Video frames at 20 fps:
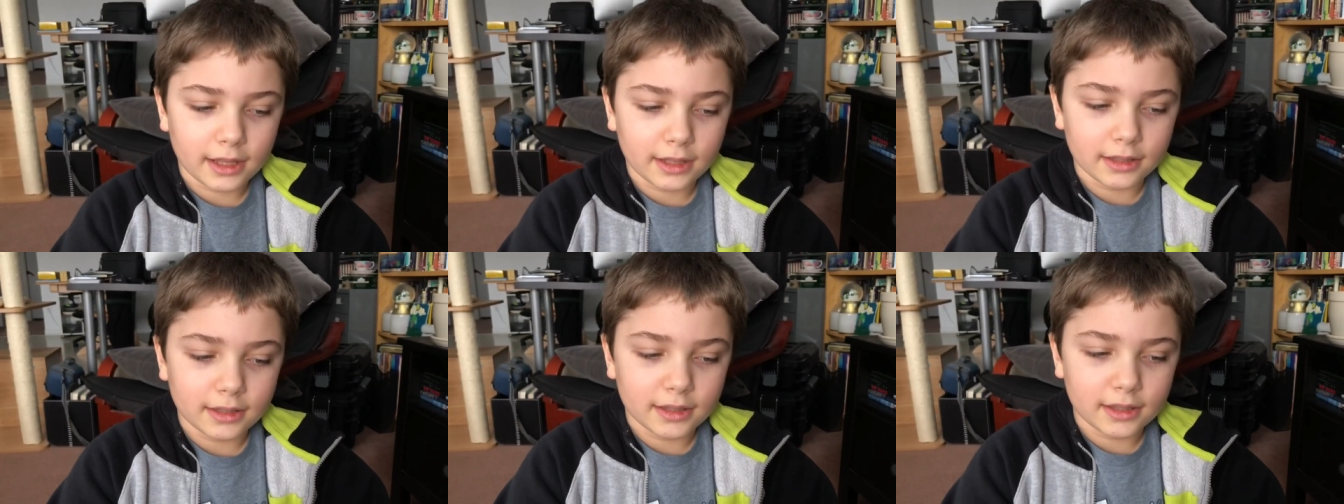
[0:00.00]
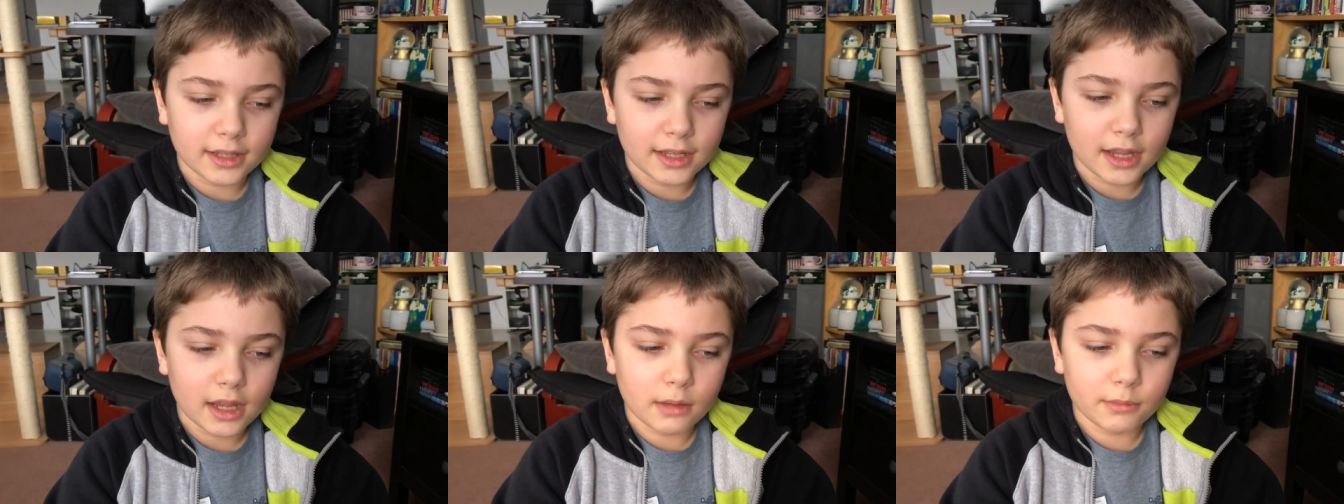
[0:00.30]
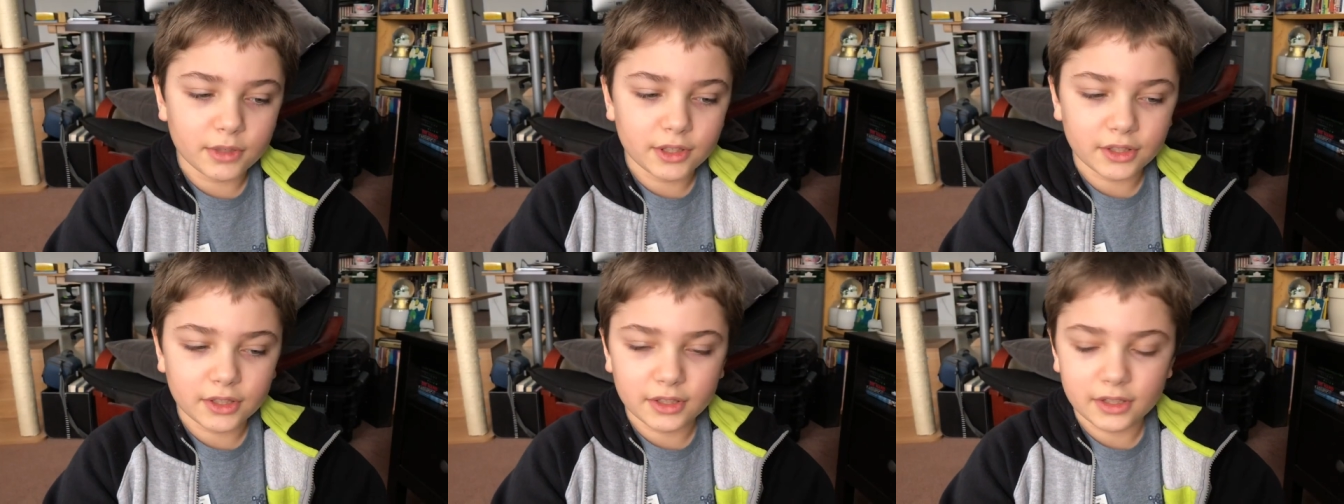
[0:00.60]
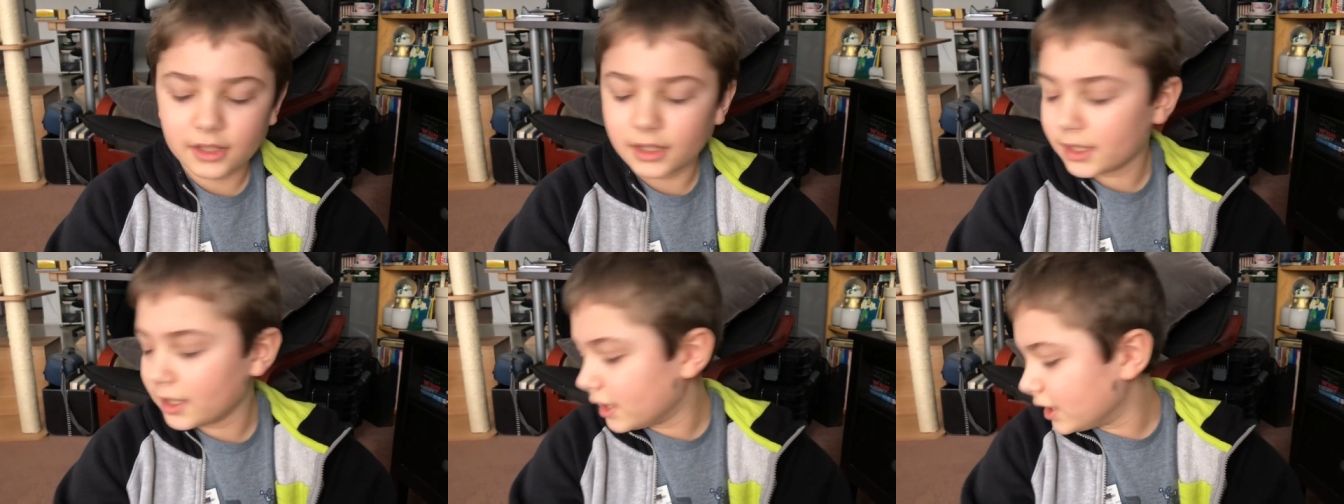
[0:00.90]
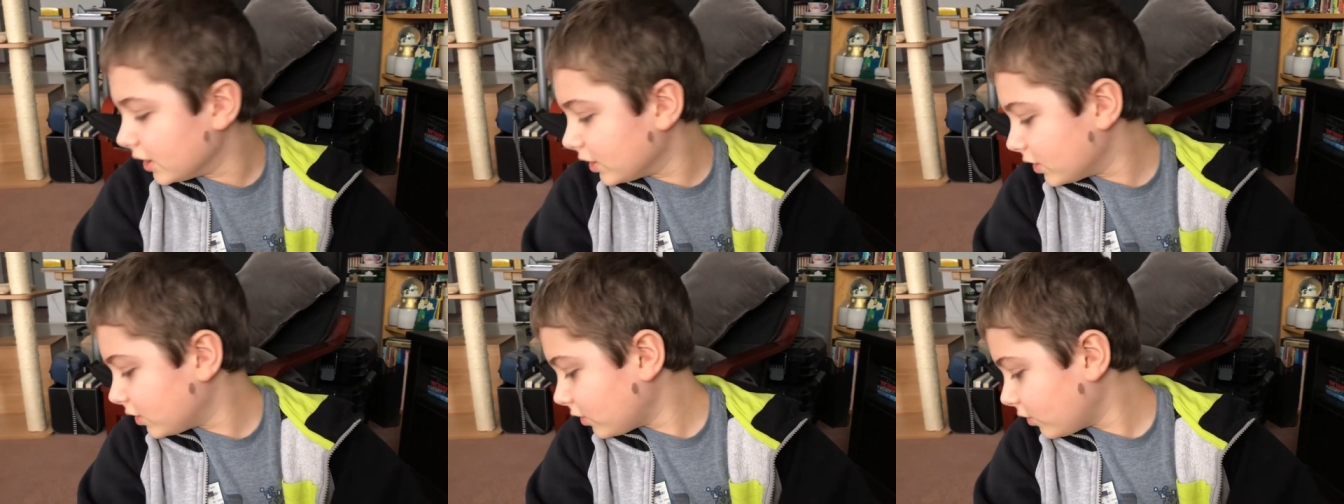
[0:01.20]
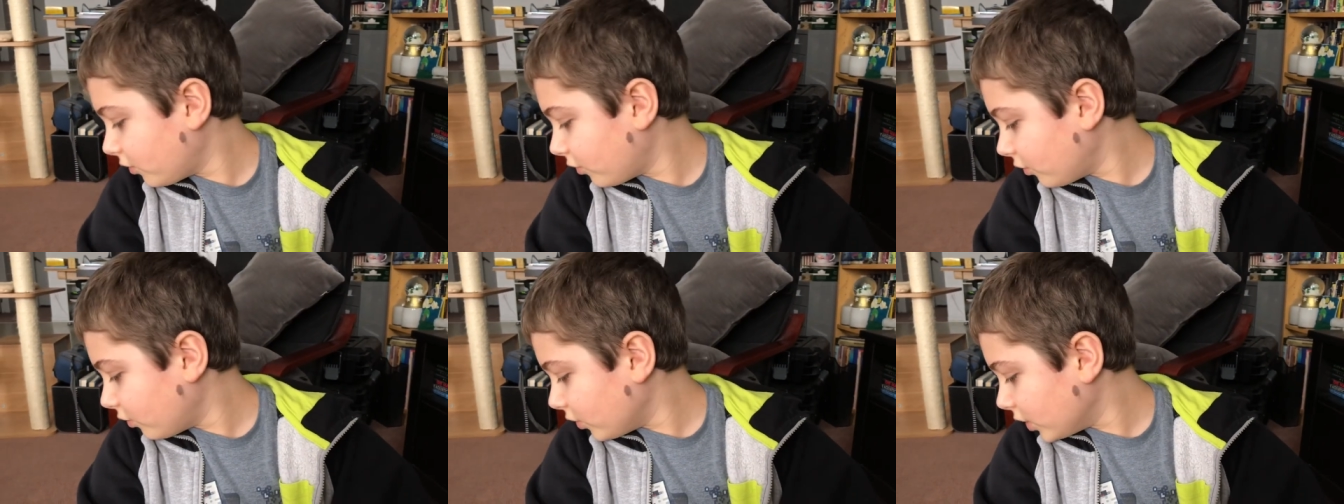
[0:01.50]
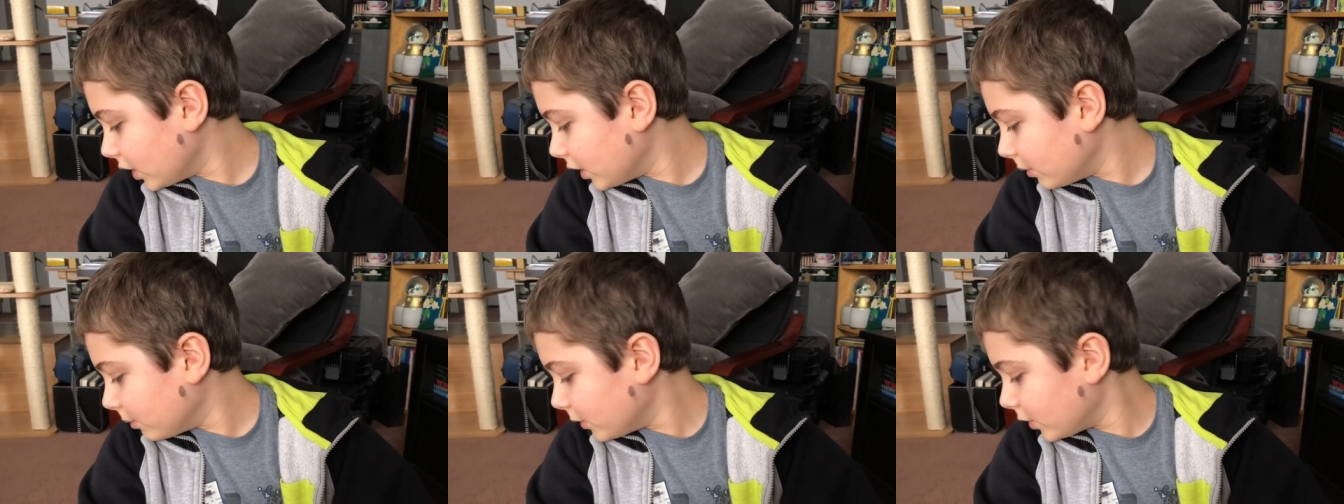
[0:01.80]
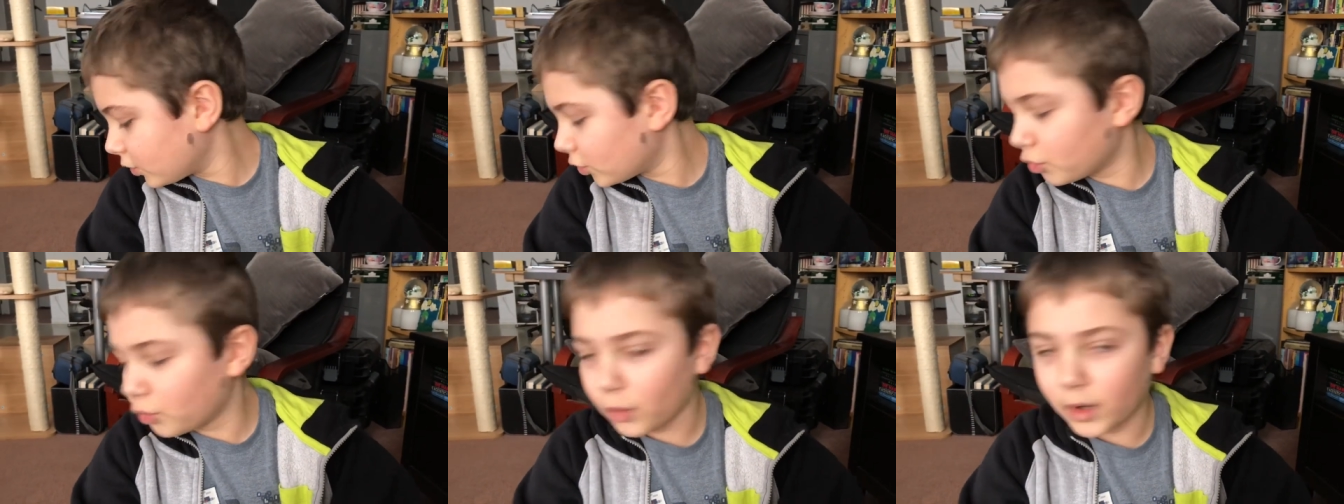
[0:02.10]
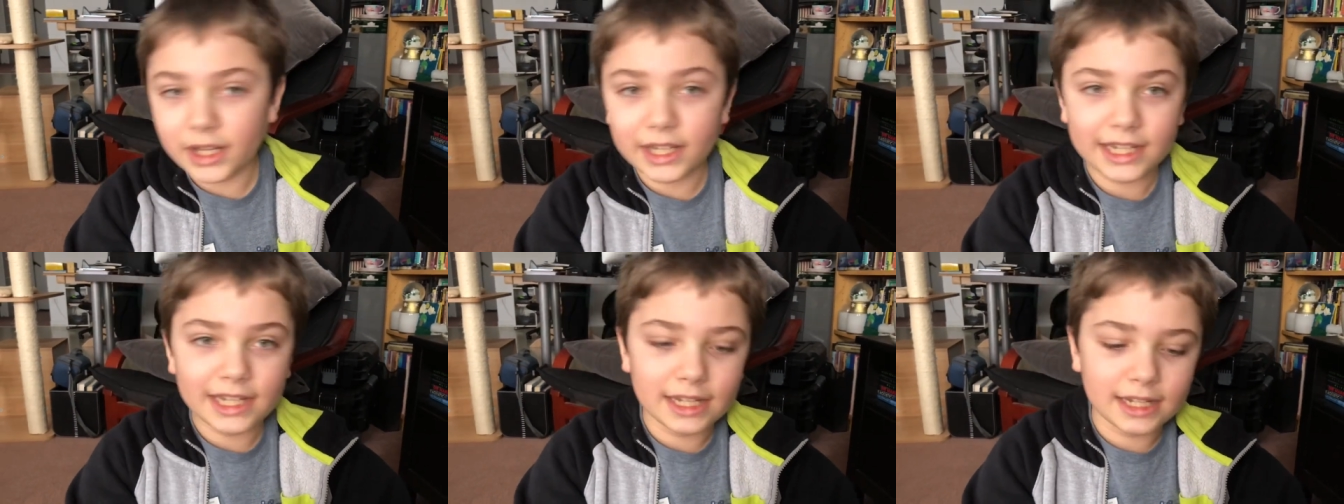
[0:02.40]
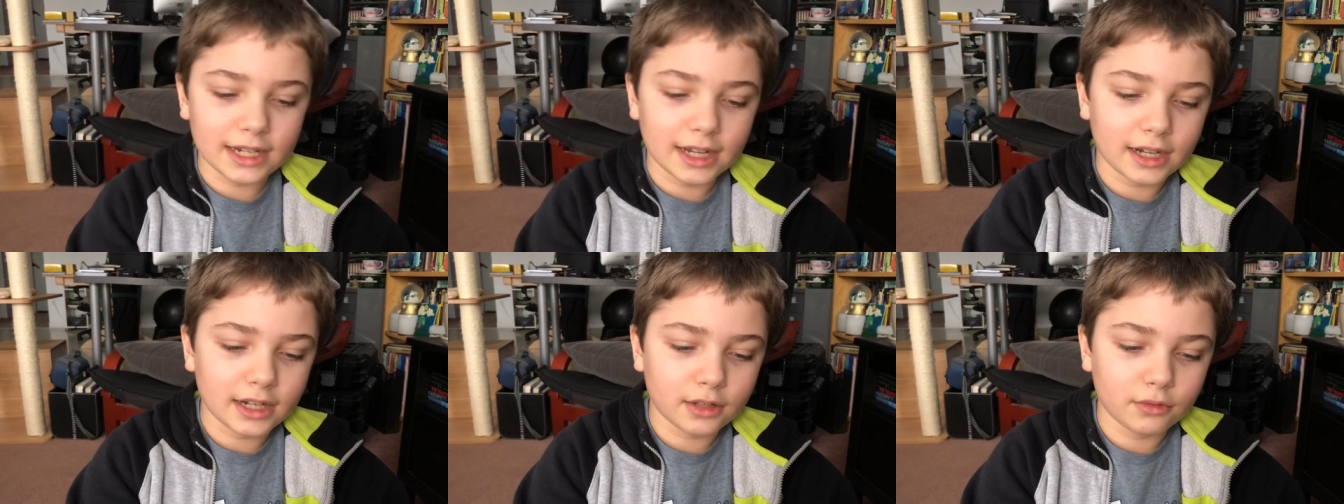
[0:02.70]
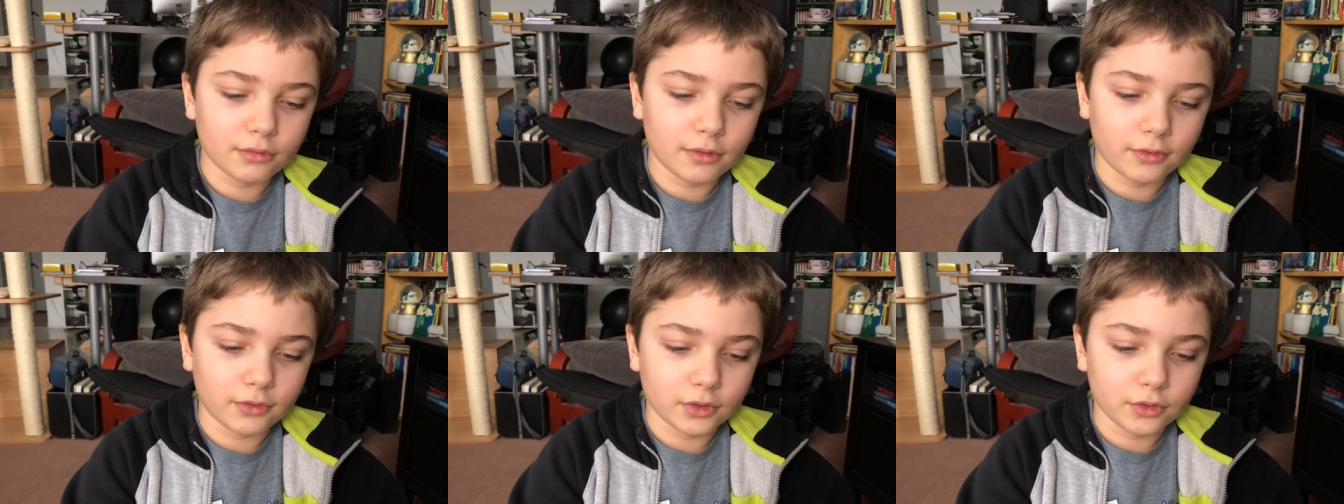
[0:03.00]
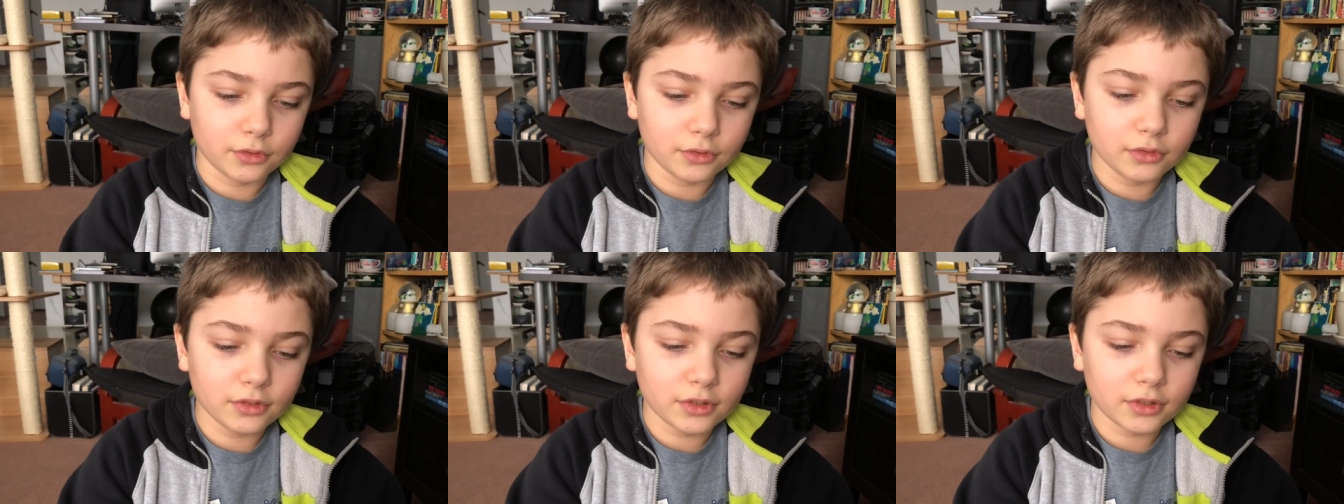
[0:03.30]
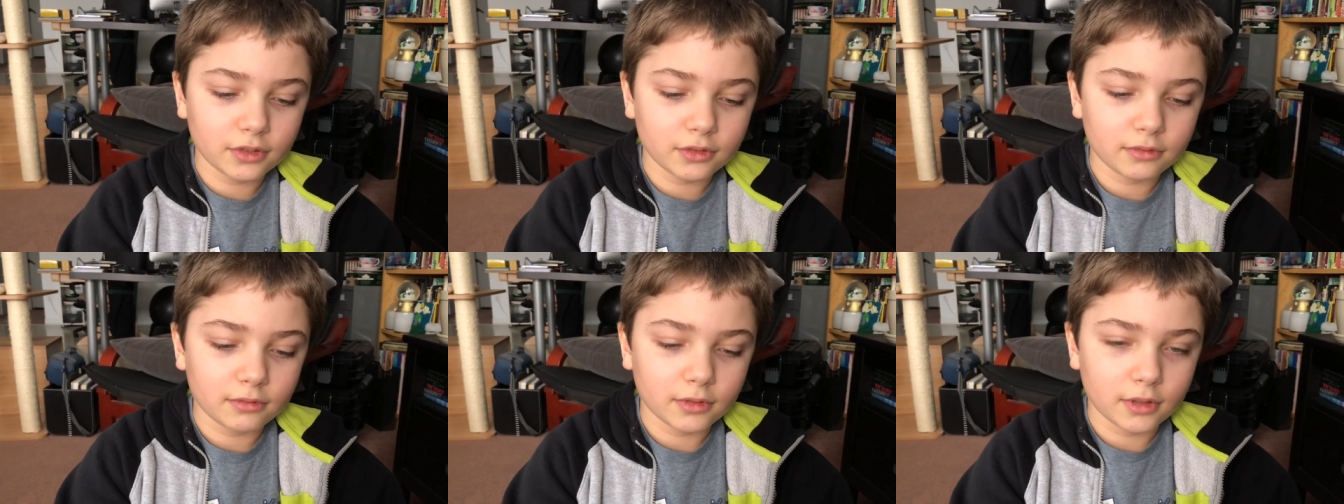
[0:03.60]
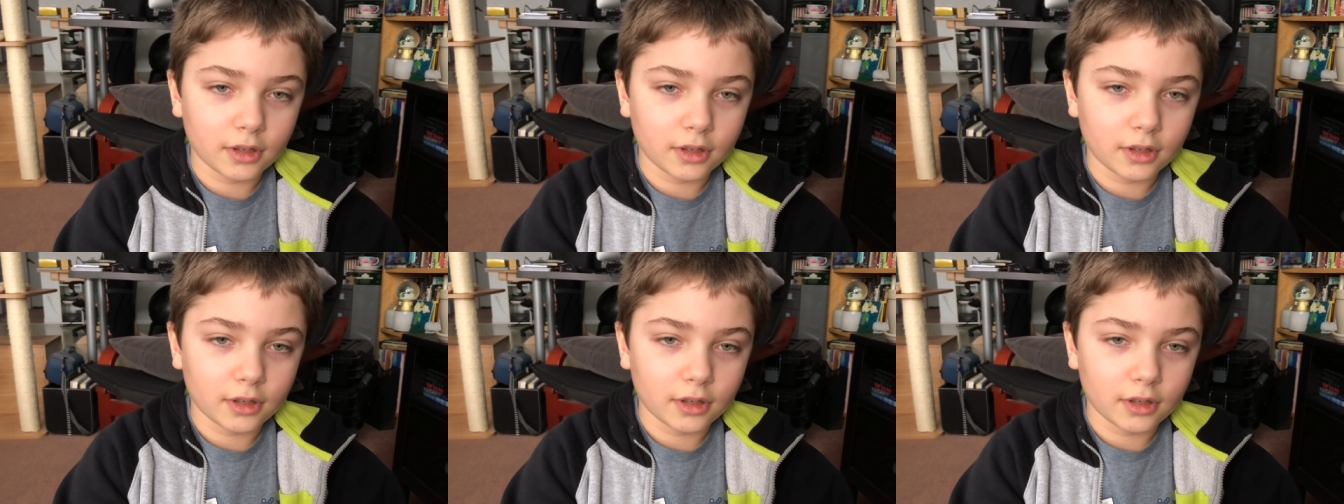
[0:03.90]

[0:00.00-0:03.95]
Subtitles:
the MGC is from 29 reviews